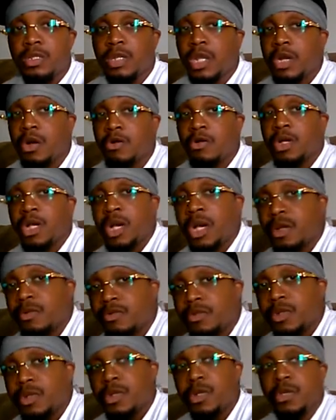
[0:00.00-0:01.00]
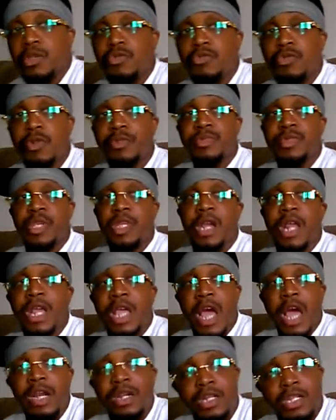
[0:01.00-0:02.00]
They don't come, you know what I'm saying? They
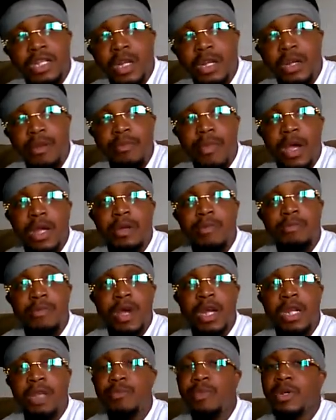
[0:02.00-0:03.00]
got a certain amount of money,